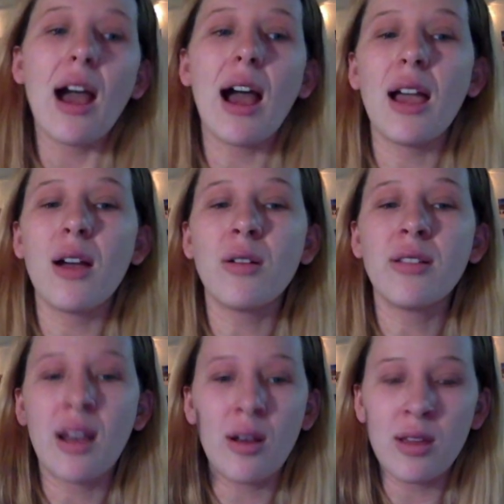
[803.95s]
I'll
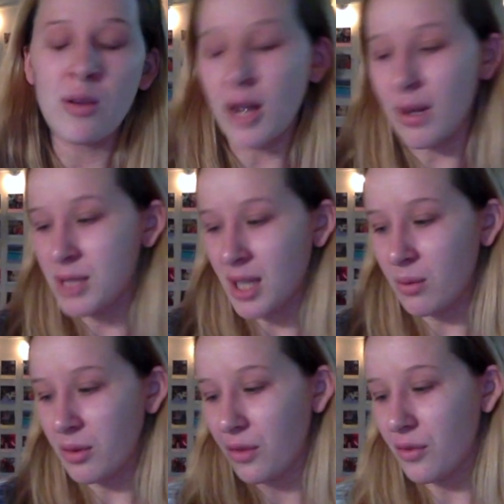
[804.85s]
tell you when I'm done
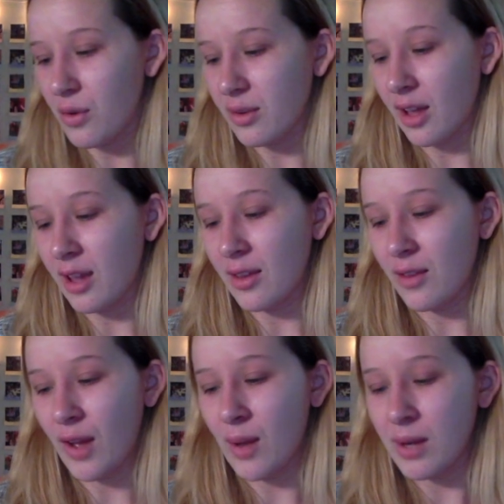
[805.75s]
with the full size
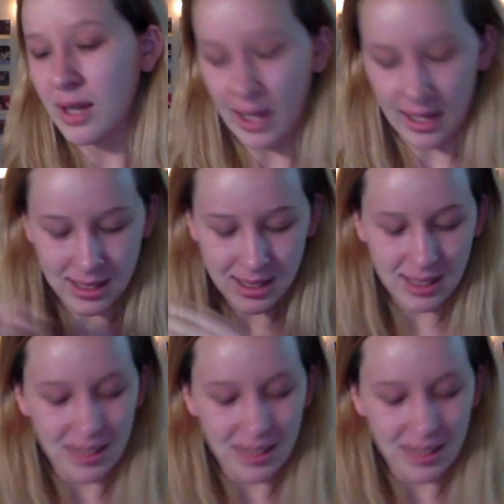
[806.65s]
if I would get